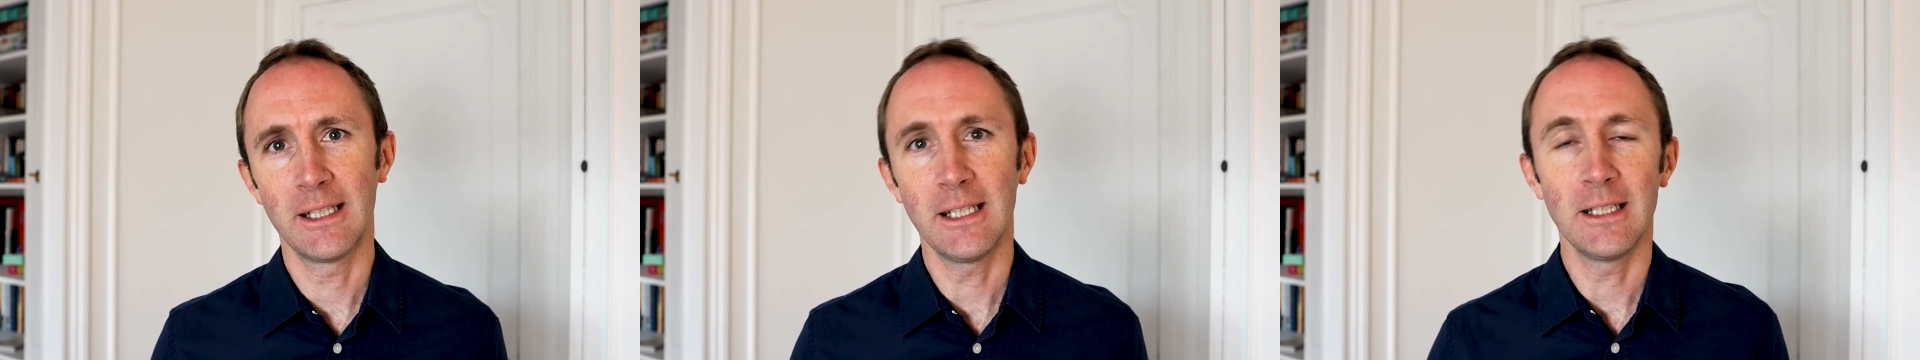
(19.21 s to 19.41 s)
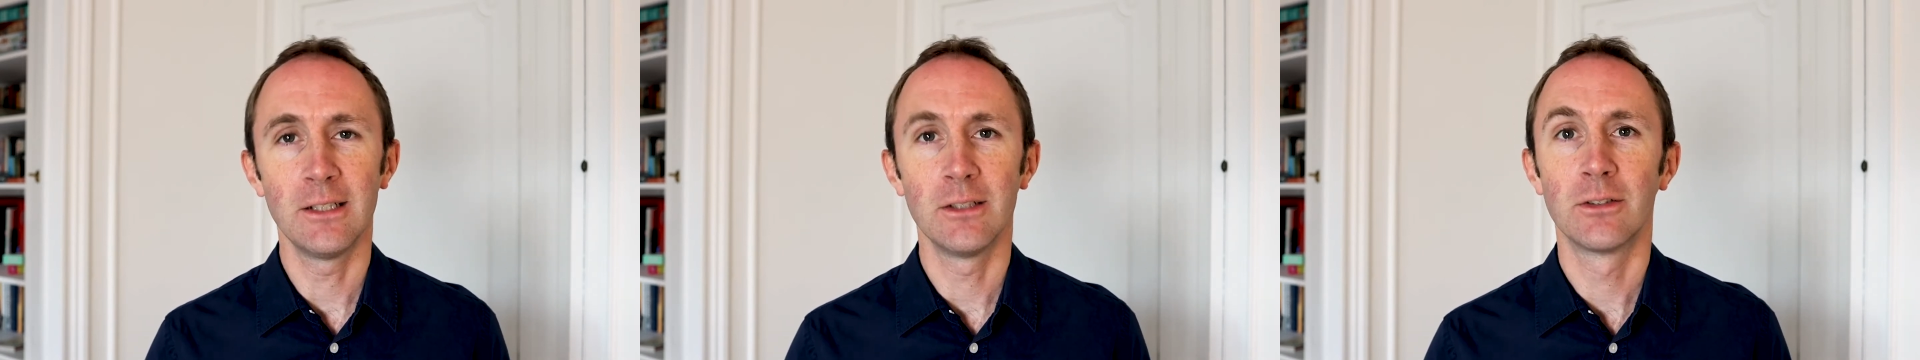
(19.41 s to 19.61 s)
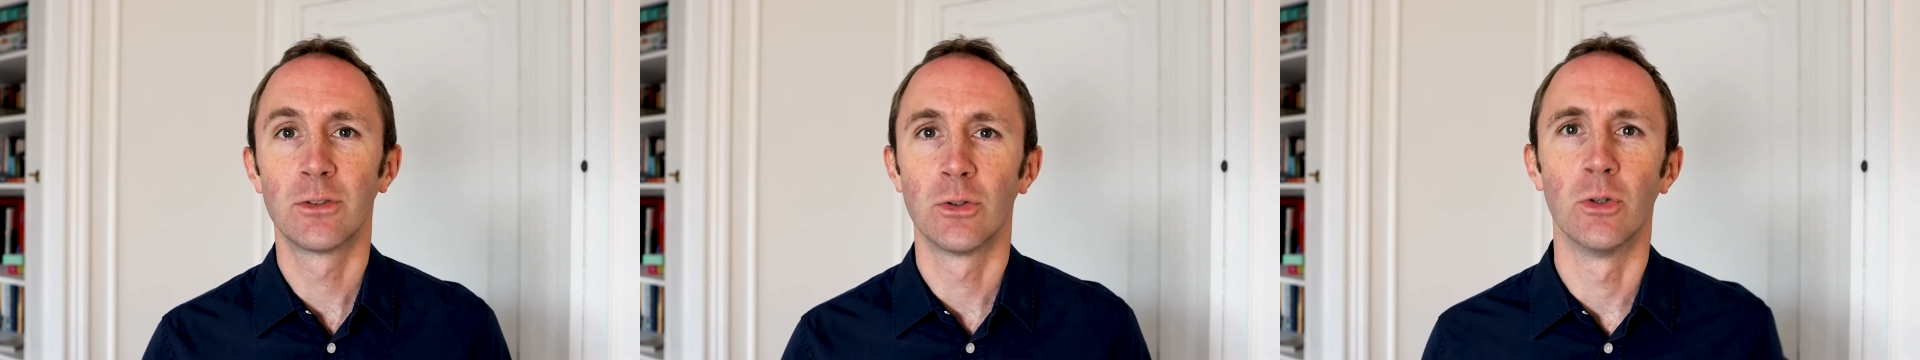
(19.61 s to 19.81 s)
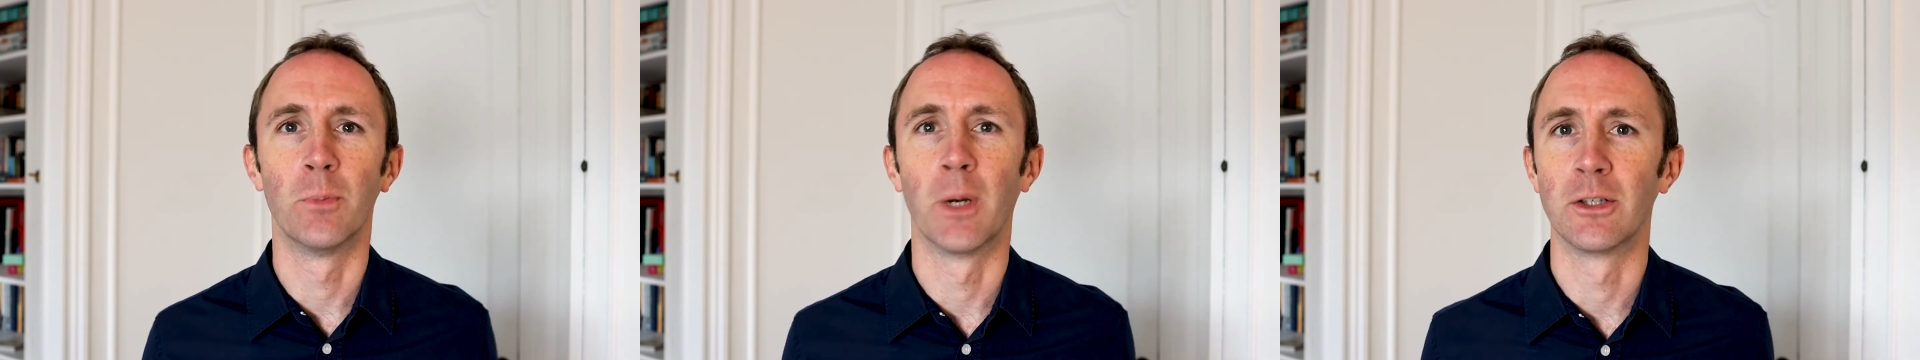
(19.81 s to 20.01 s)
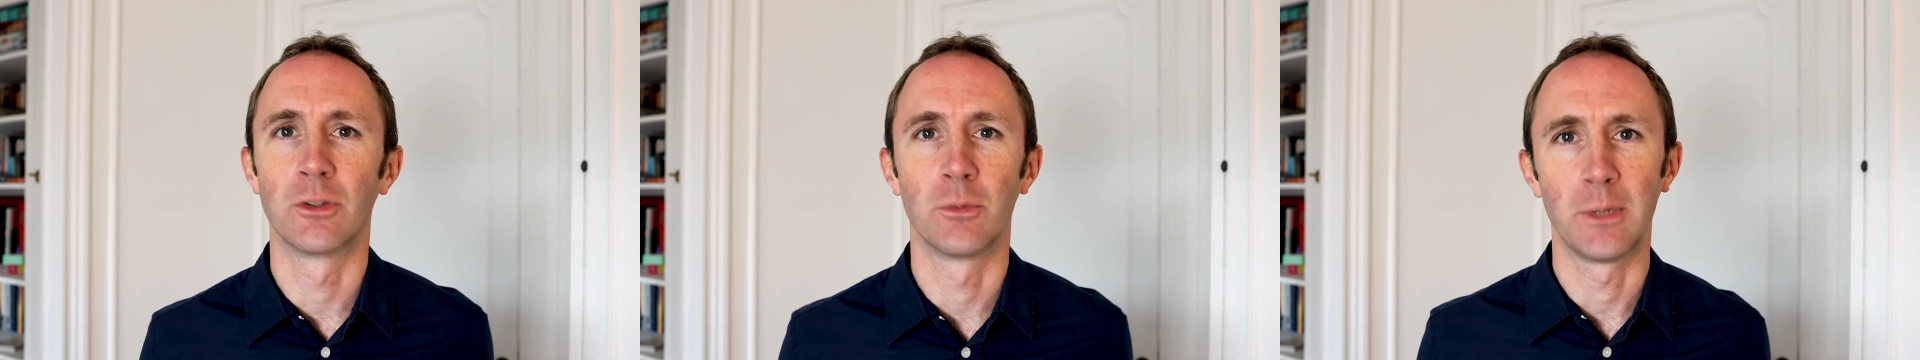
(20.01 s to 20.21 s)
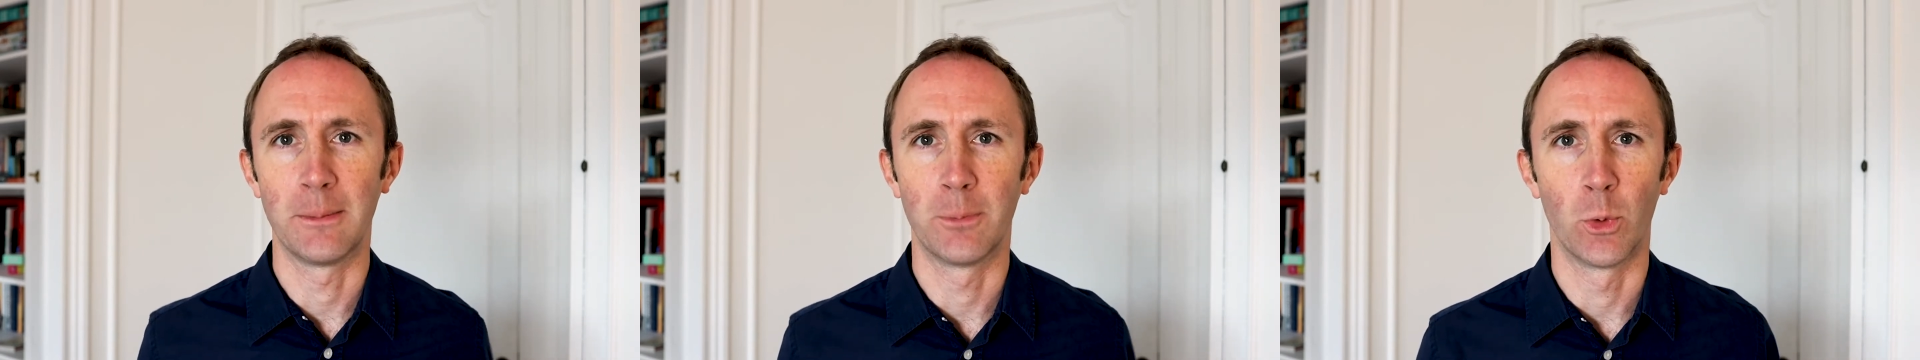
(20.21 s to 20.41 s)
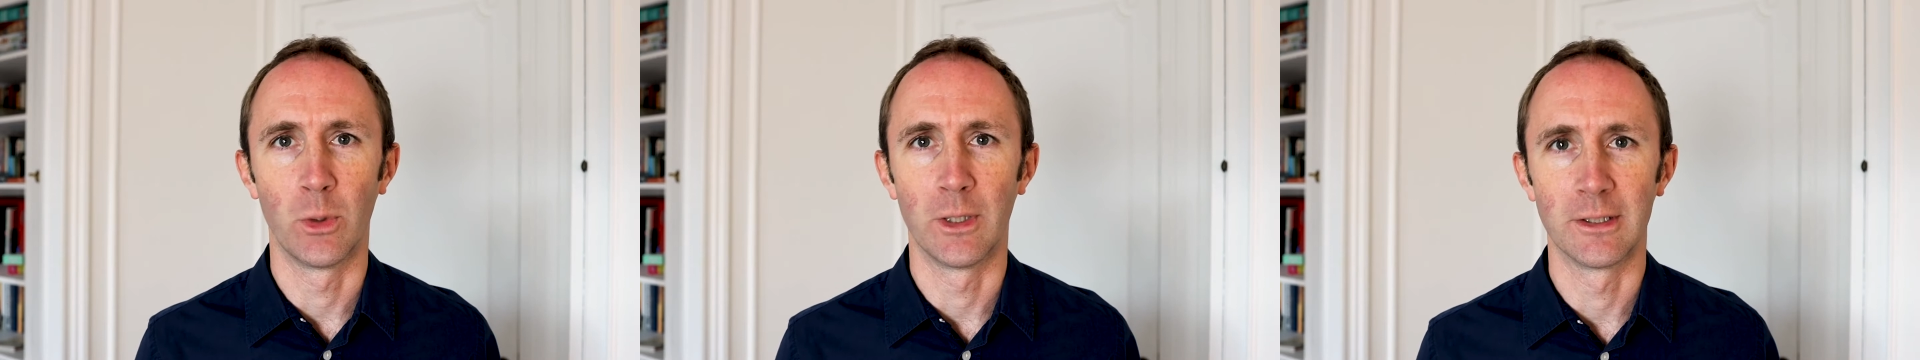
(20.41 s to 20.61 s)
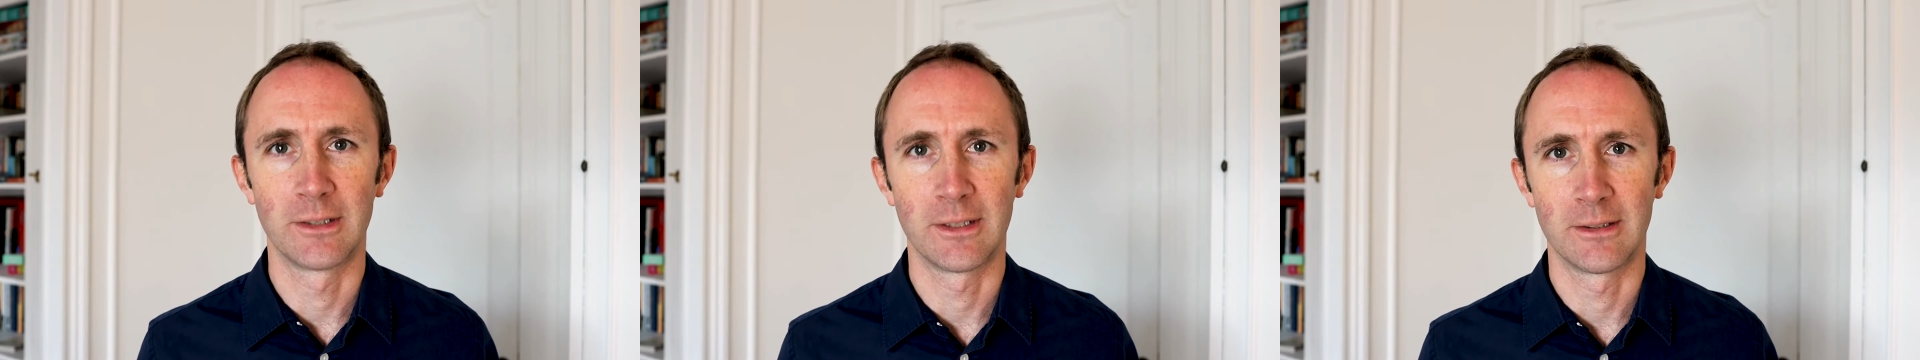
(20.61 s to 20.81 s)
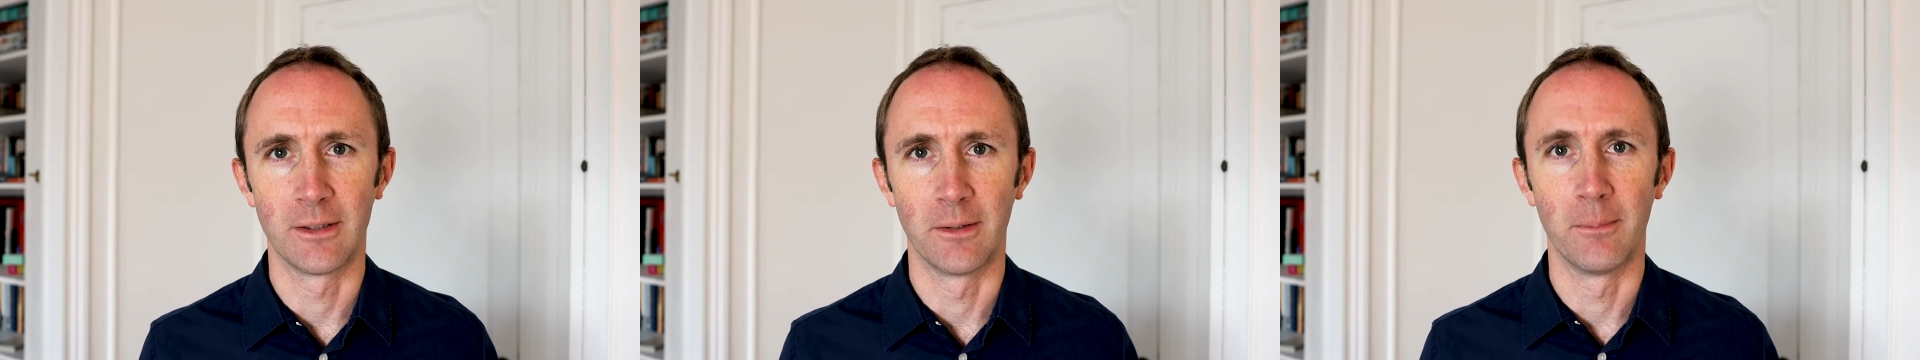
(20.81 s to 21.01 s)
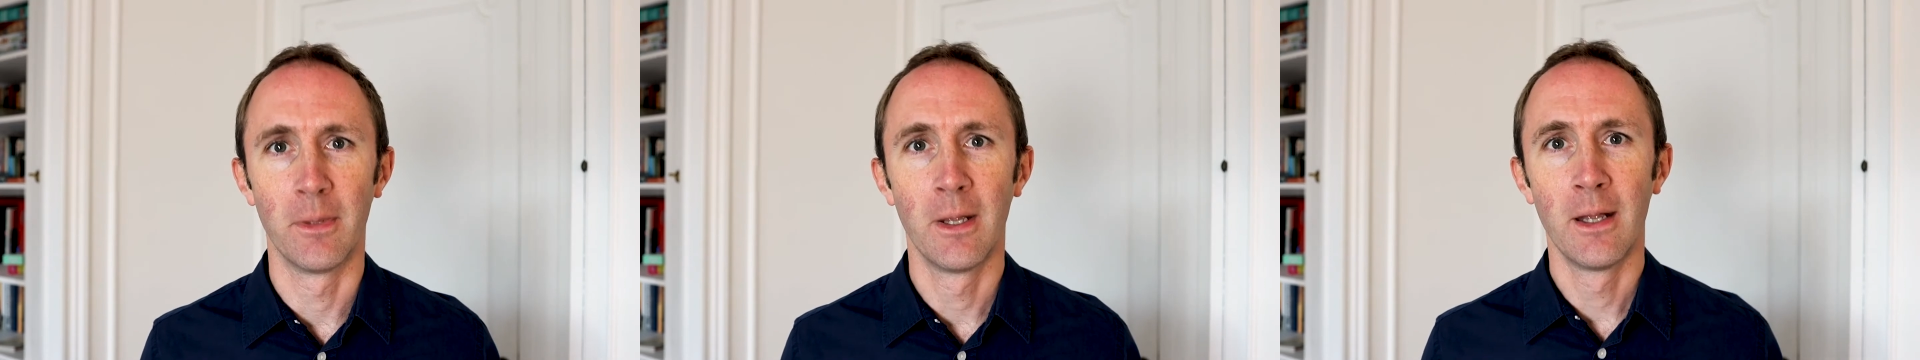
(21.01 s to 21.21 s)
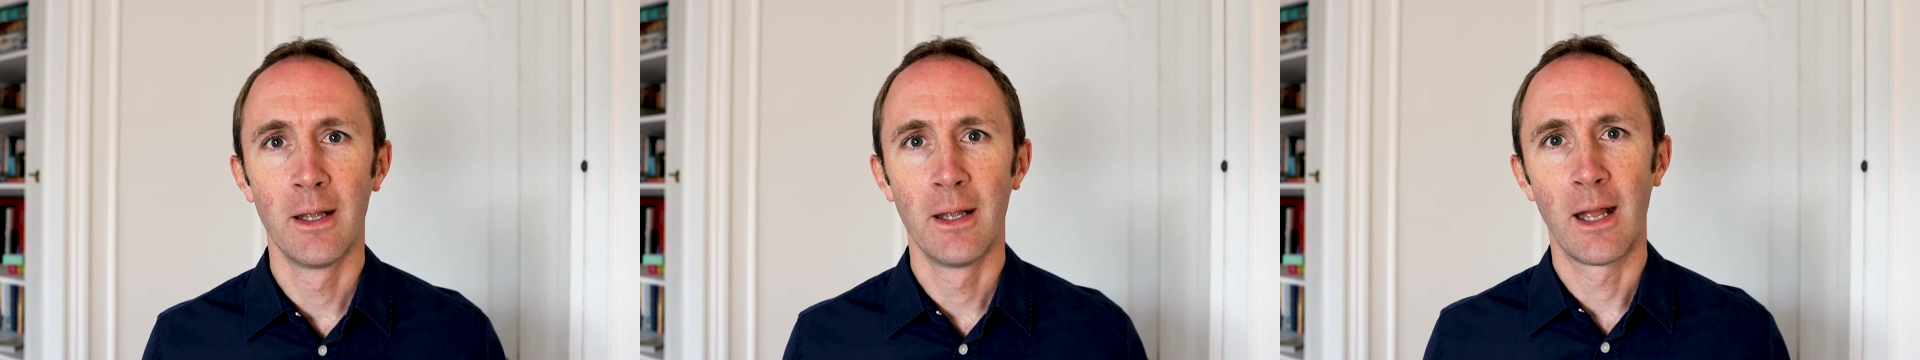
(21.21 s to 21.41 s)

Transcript: keys to a bunch of people in a system.